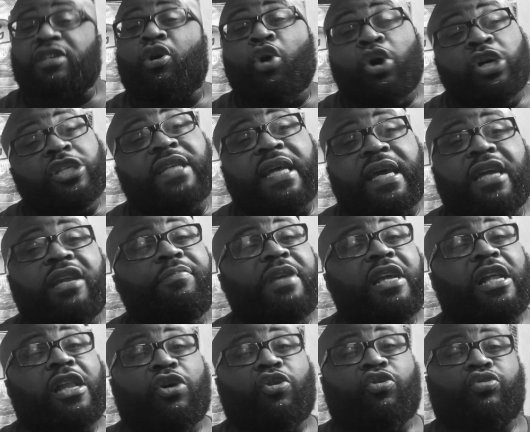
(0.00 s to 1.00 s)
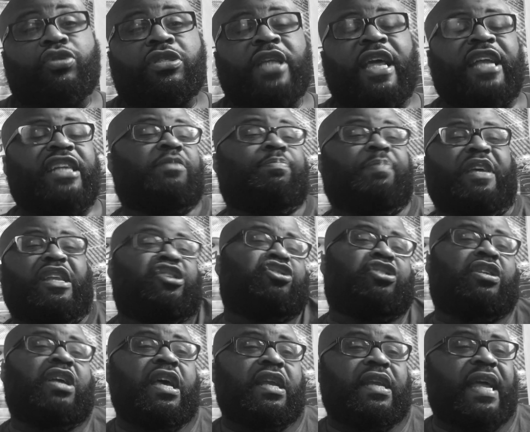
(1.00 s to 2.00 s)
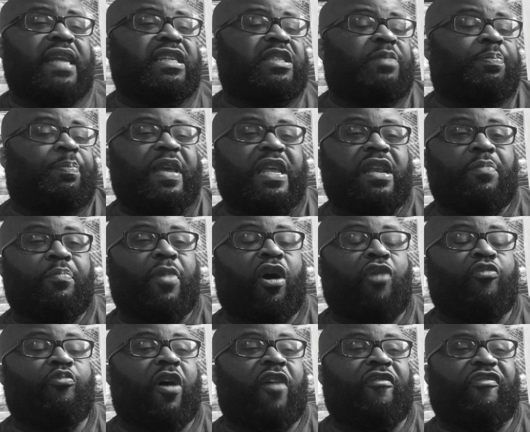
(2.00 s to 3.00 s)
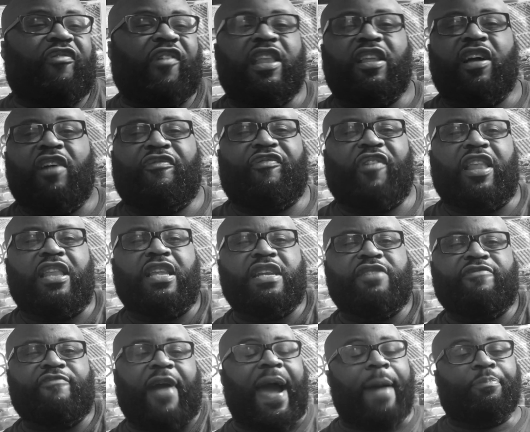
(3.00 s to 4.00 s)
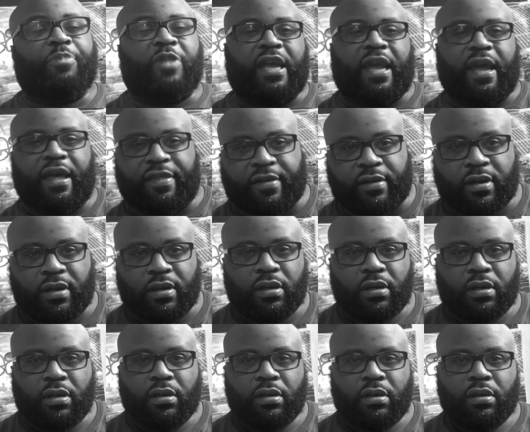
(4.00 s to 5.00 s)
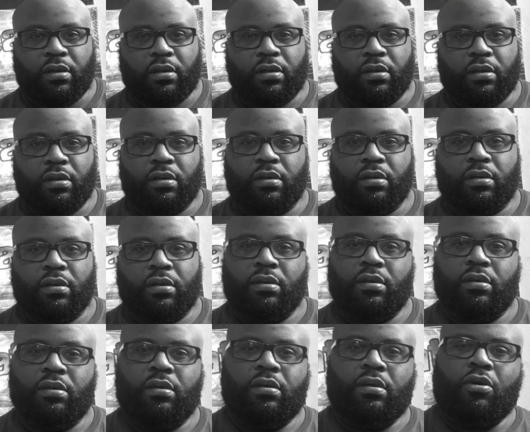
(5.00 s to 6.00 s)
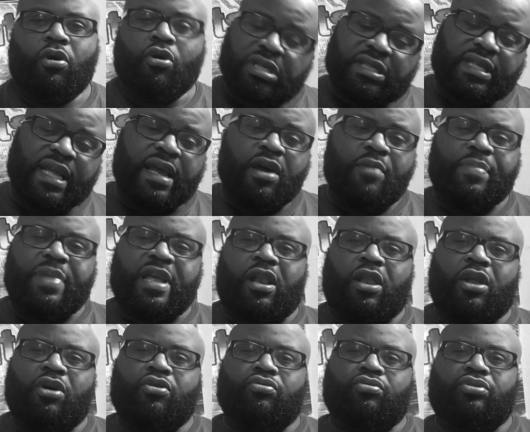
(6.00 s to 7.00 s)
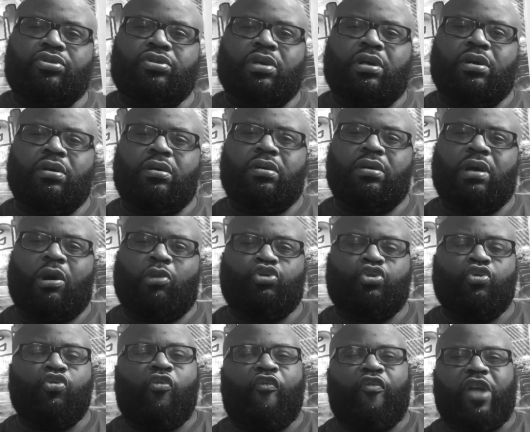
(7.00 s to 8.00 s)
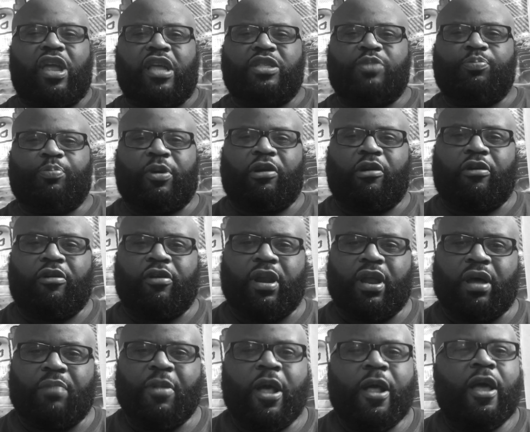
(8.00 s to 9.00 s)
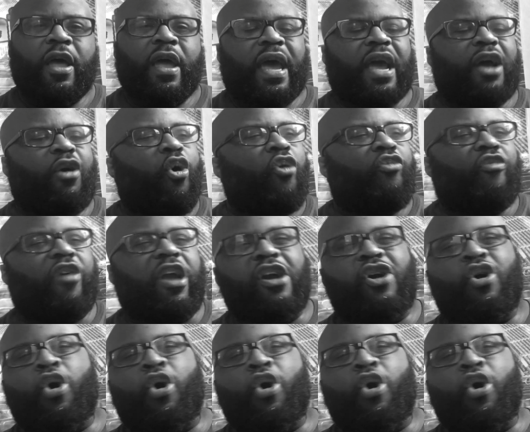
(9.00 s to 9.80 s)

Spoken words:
Of course they're gonna be close. They just beat a felony rap together. Of course they're gonna be close. Altuve and Springer and Correa.